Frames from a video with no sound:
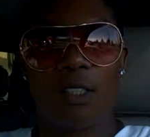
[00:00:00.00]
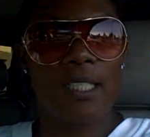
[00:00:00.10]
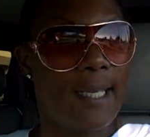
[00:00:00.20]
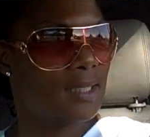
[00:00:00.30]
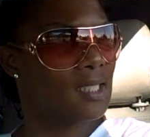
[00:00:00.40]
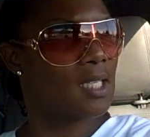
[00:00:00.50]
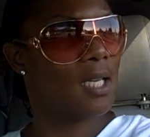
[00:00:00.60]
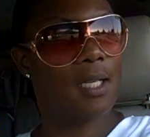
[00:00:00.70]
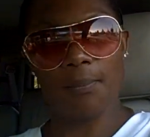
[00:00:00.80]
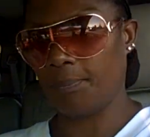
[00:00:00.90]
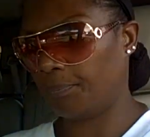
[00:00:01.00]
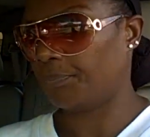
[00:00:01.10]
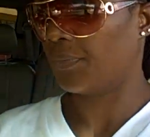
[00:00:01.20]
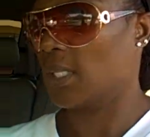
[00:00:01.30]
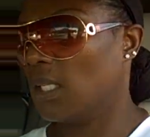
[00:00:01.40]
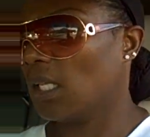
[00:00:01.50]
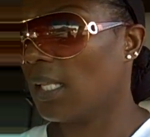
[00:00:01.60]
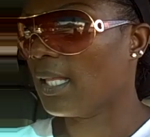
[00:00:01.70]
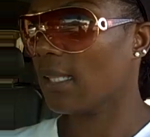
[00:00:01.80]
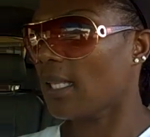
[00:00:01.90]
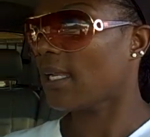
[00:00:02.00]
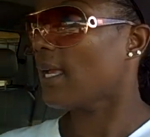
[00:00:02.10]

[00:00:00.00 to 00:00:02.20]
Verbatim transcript: so let's... Uh, get